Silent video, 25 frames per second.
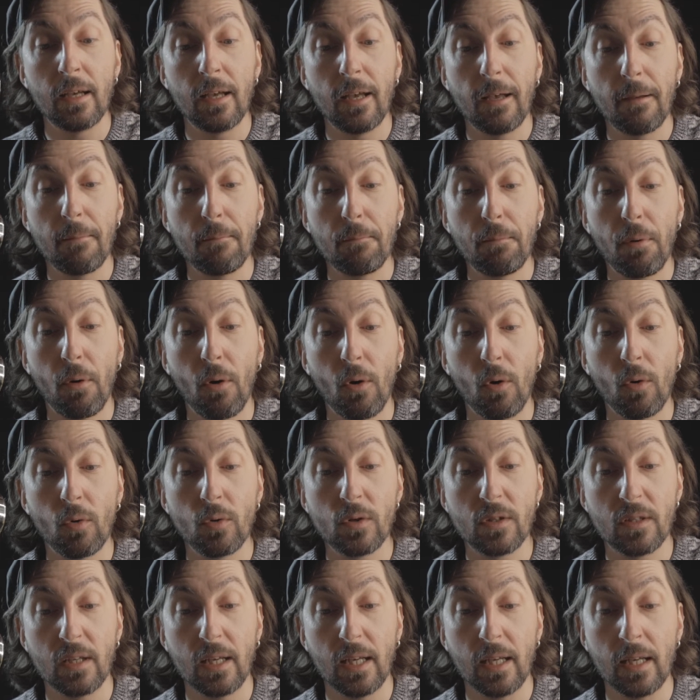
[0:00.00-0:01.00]

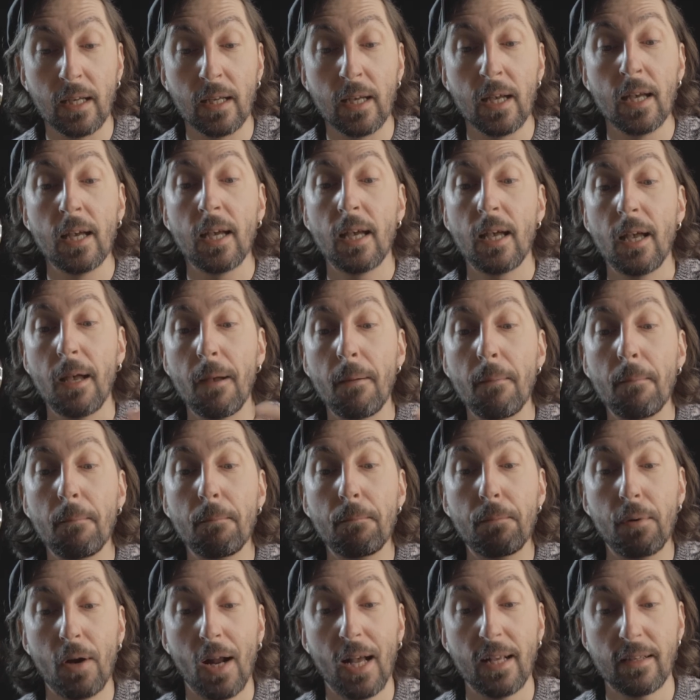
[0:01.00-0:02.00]
imposing,
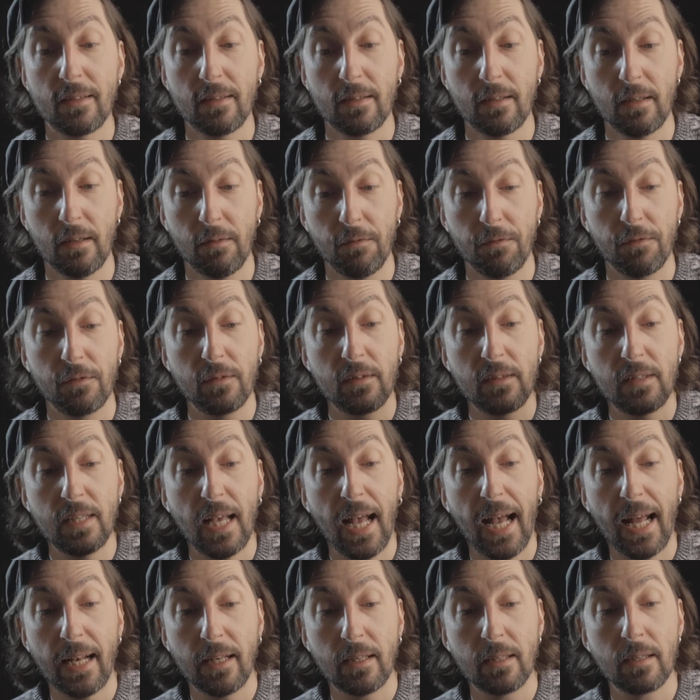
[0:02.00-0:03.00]
impressive,
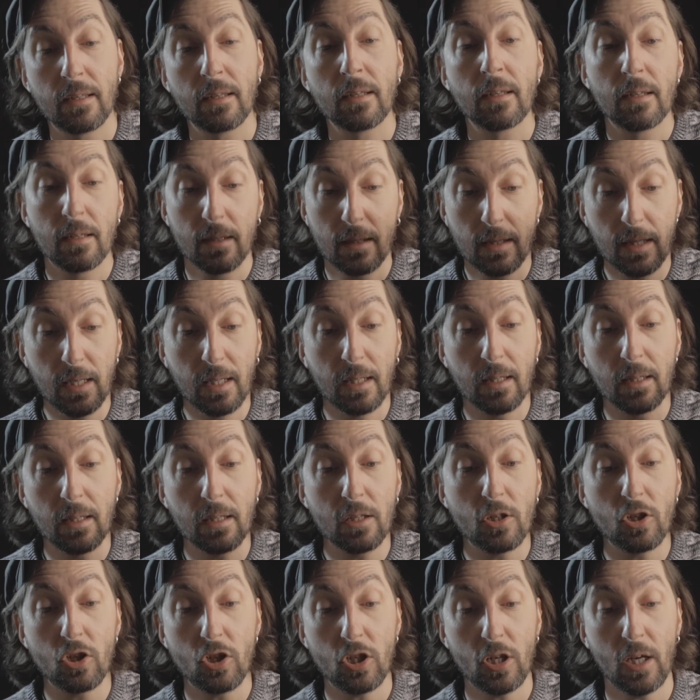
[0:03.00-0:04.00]
sat in
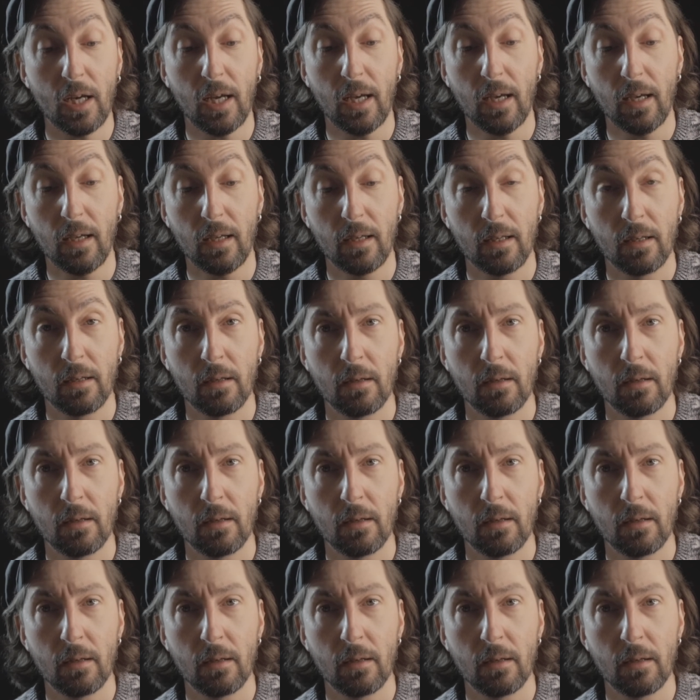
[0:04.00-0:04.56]
the chair.